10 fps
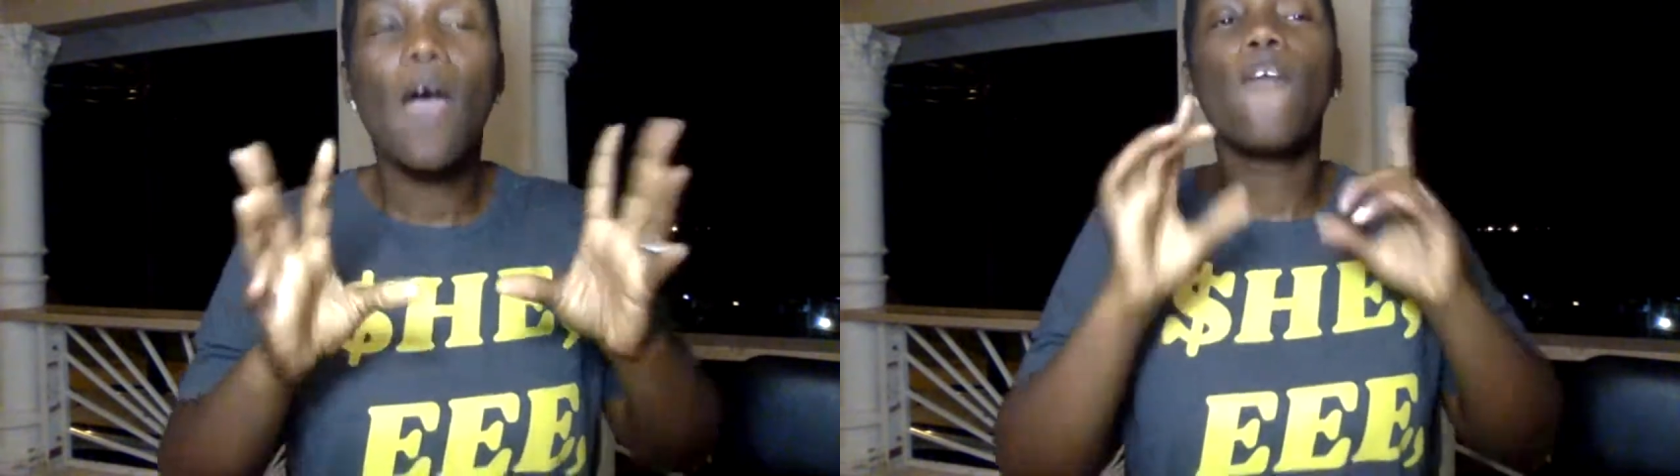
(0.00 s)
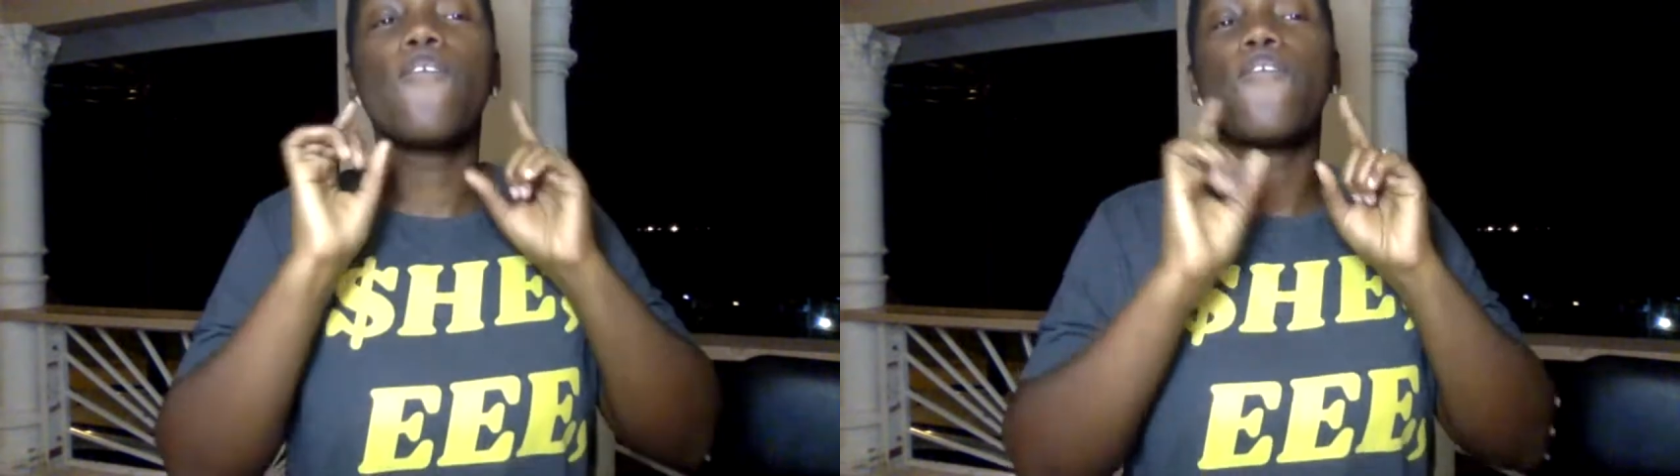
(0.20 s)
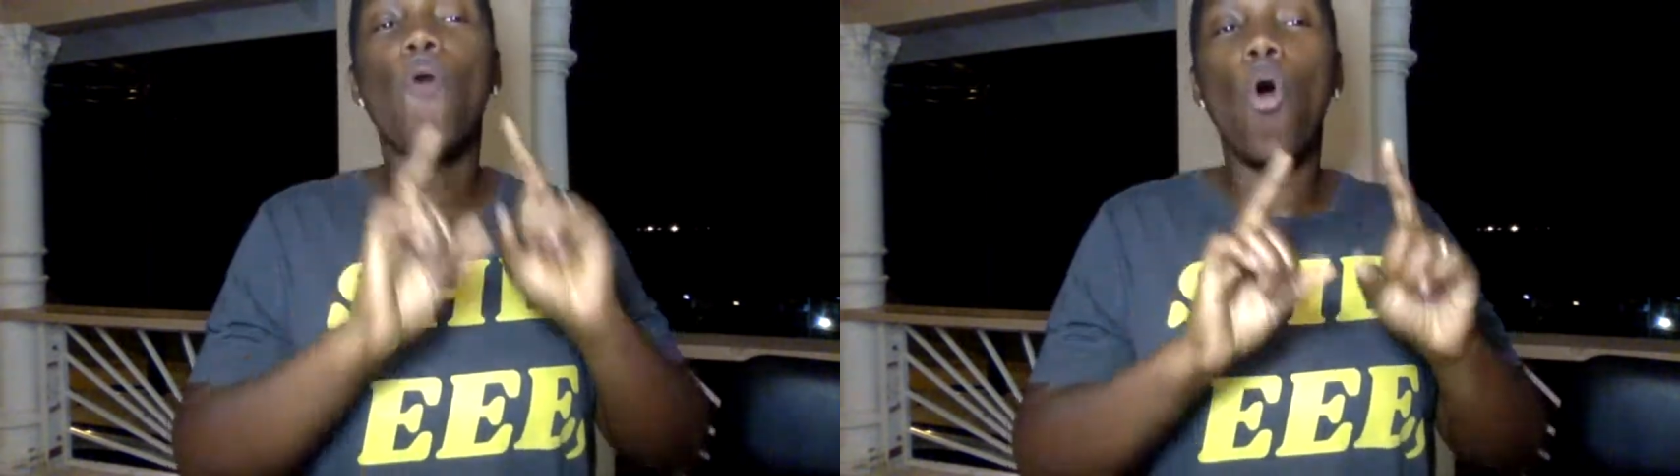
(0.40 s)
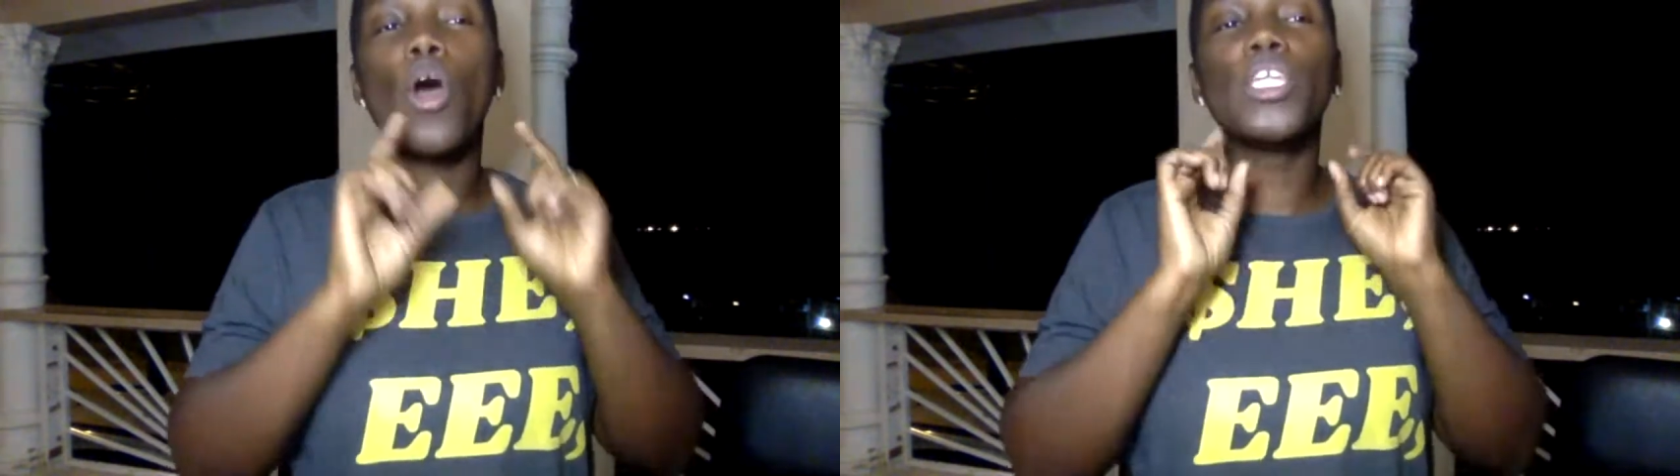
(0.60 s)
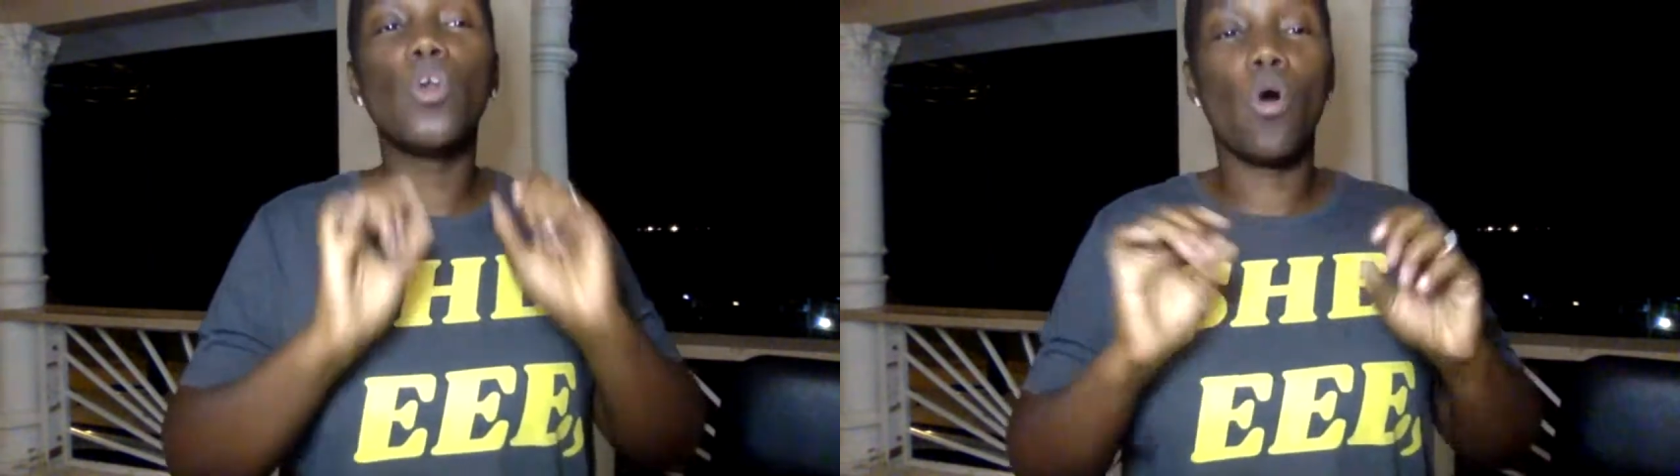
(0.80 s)
for
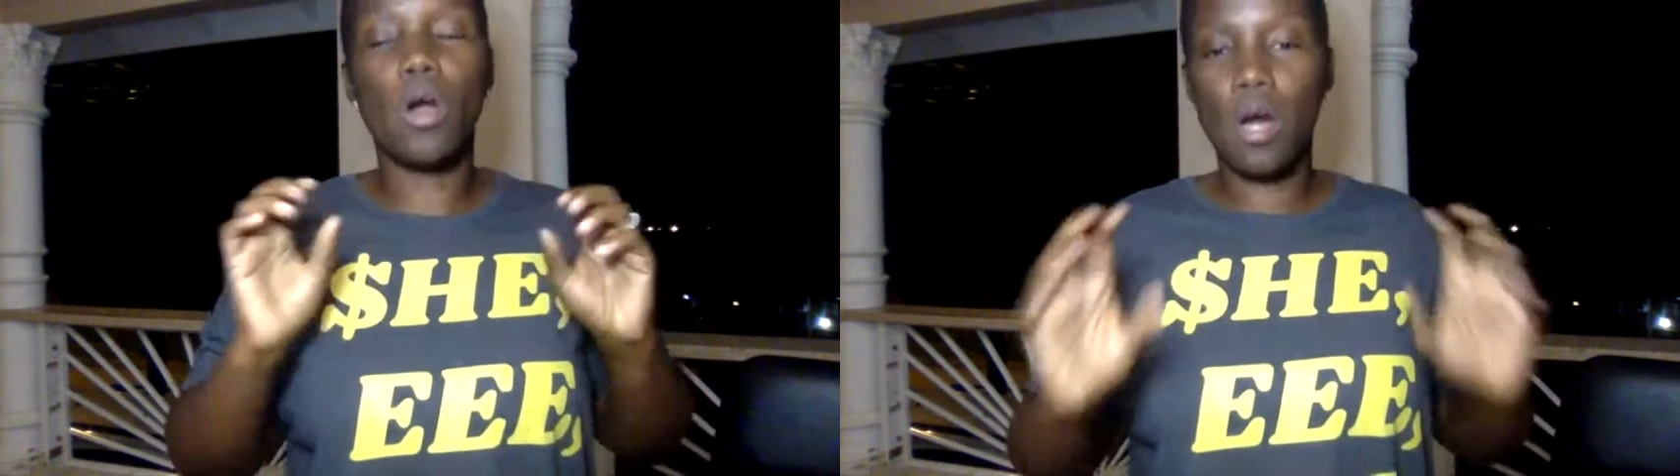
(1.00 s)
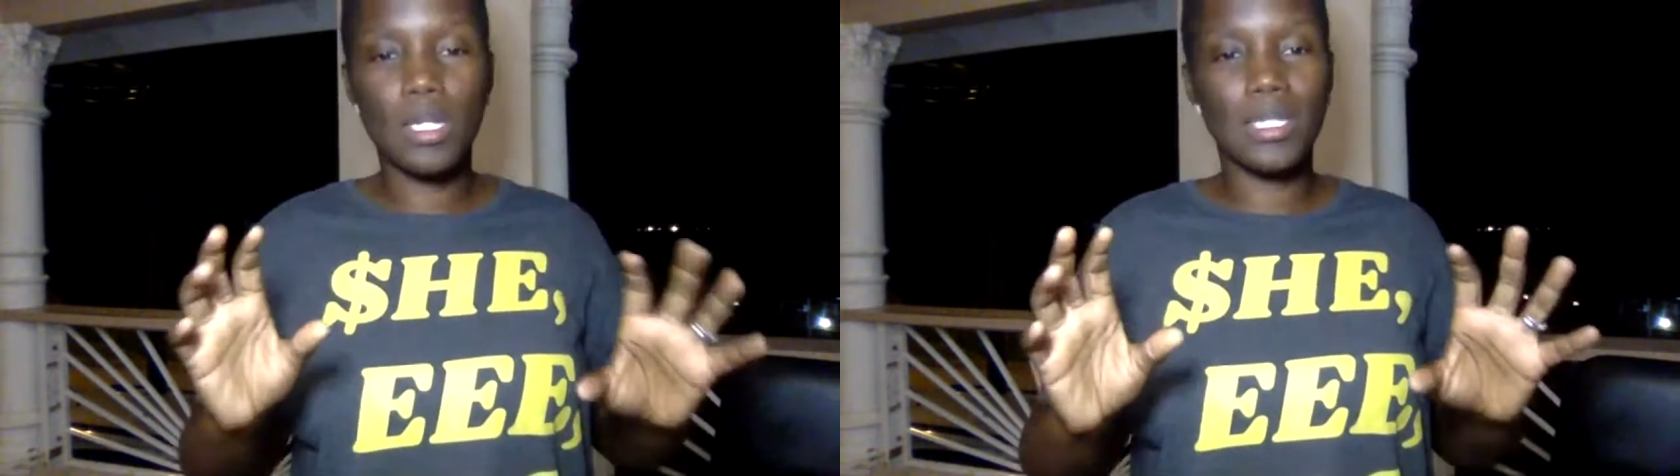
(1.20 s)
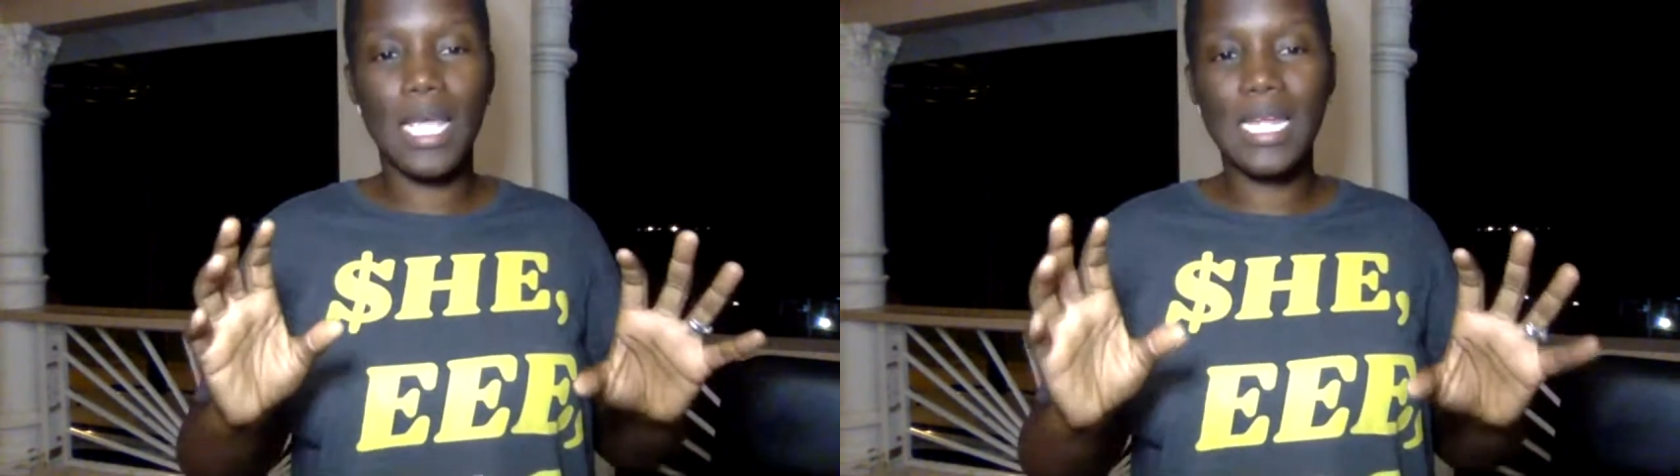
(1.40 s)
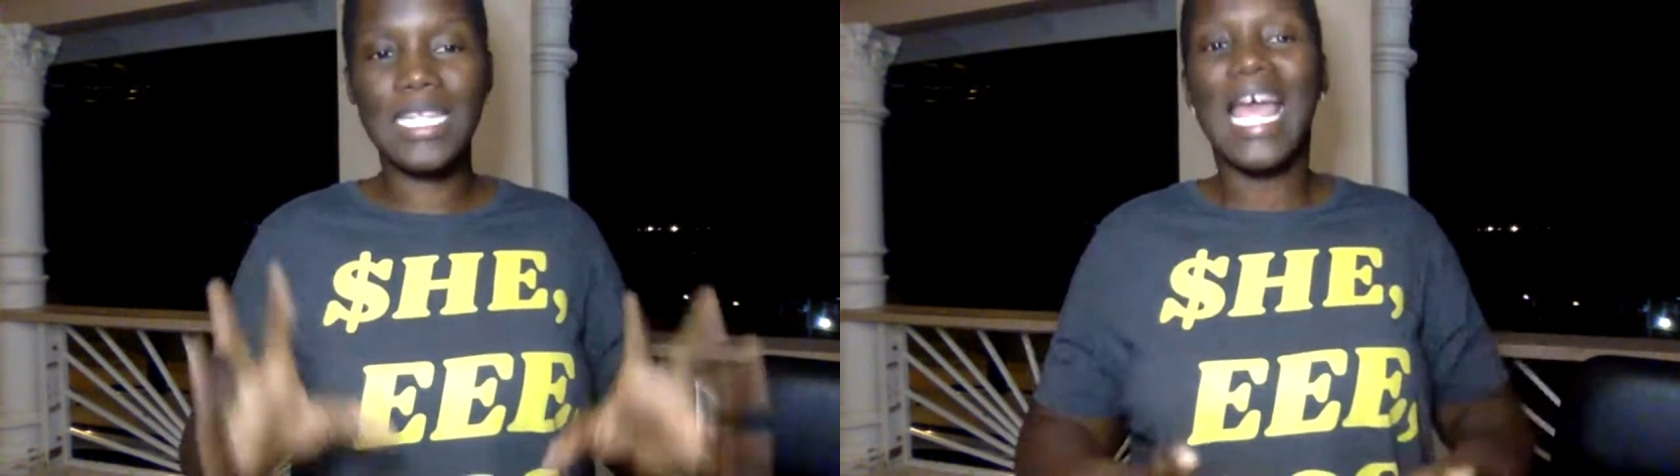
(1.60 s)
your content,